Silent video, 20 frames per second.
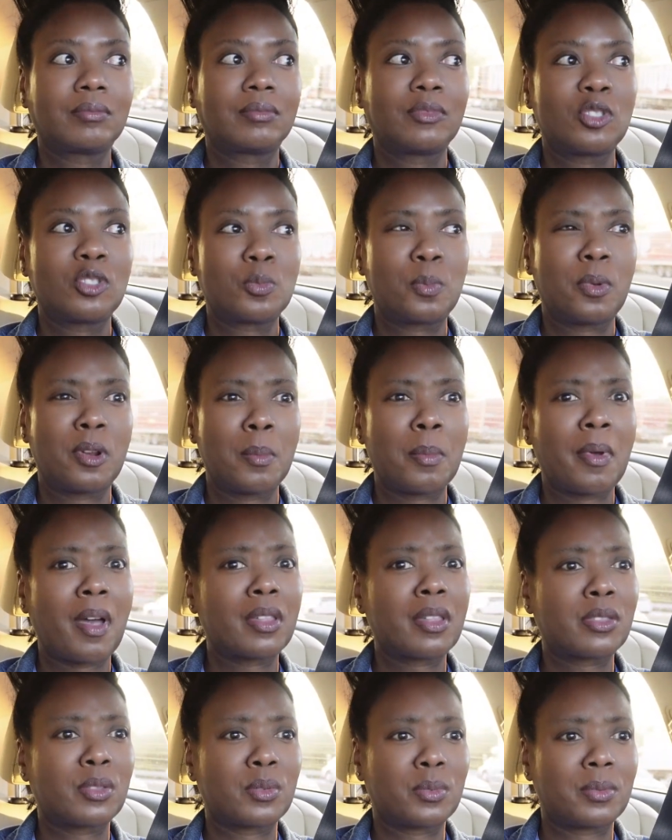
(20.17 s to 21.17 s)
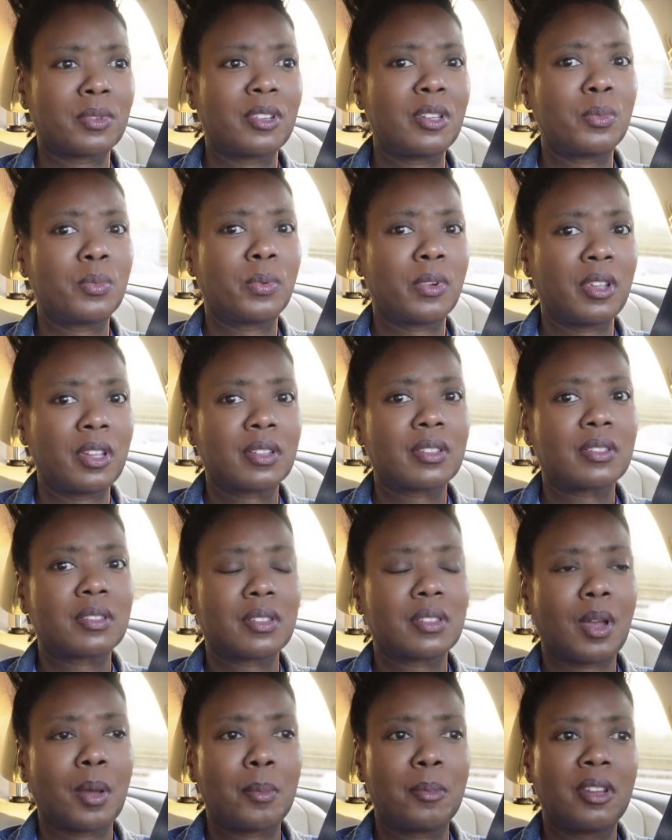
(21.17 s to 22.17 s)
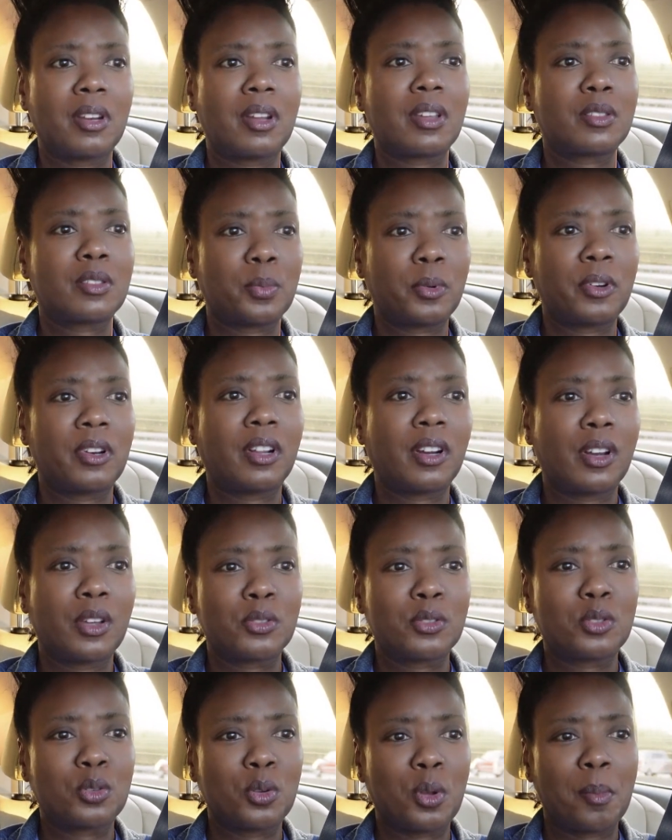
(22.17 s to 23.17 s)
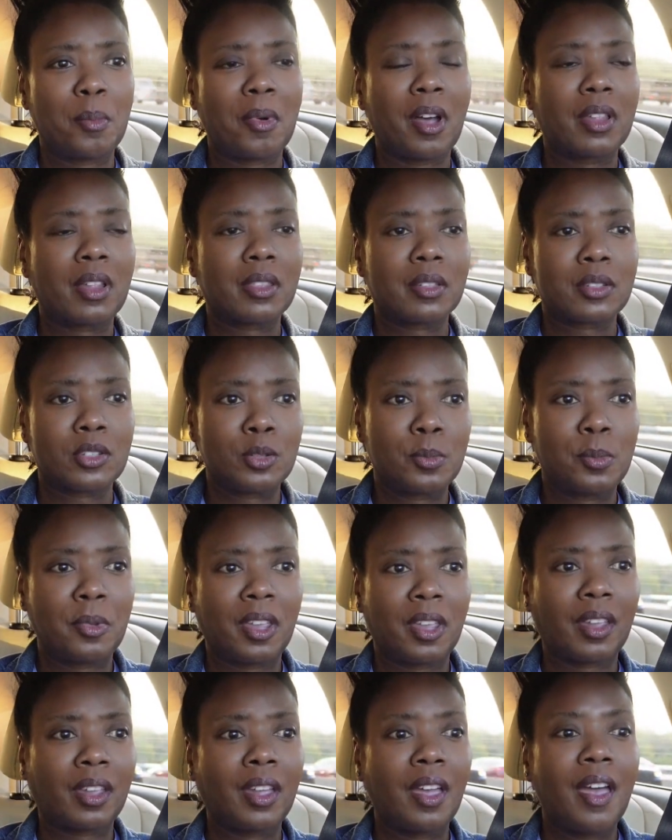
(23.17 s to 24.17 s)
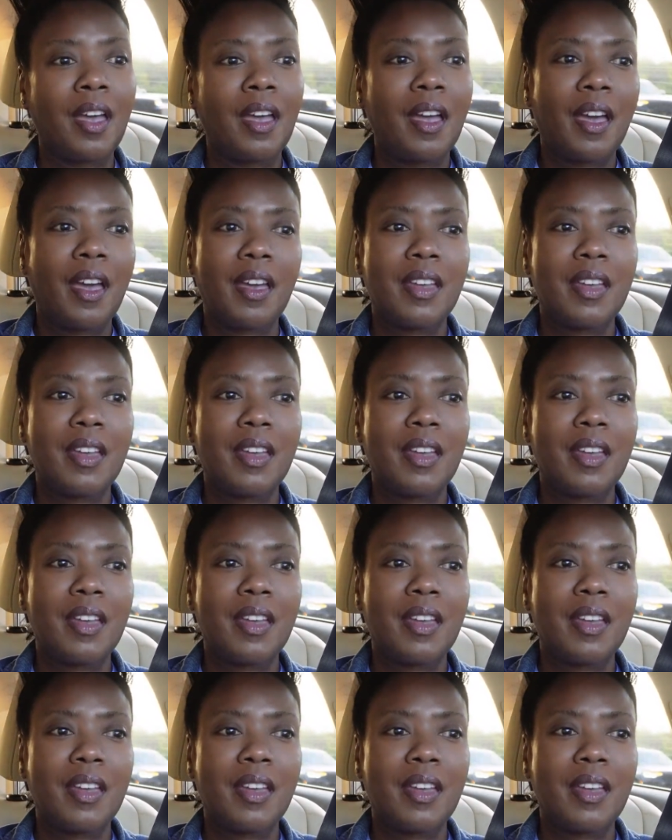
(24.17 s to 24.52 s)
It's been about 3 weeks, so I mean that's pretty close to a month to me.